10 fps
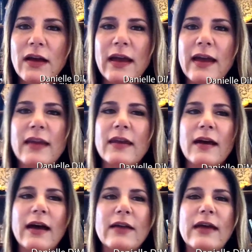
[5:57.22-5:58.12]
And
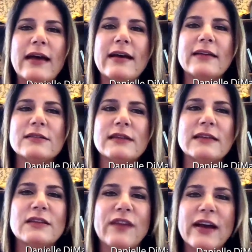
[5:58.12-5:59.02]
as
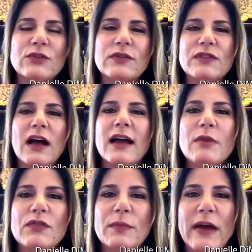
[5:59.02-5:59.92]
a factor of time,
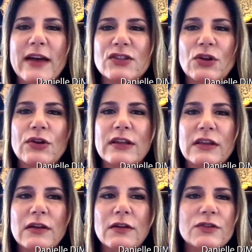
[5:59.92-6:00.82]
over the past 30
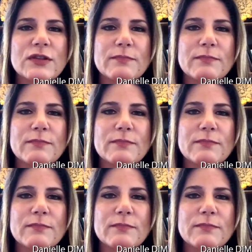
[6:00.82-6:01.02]
years, the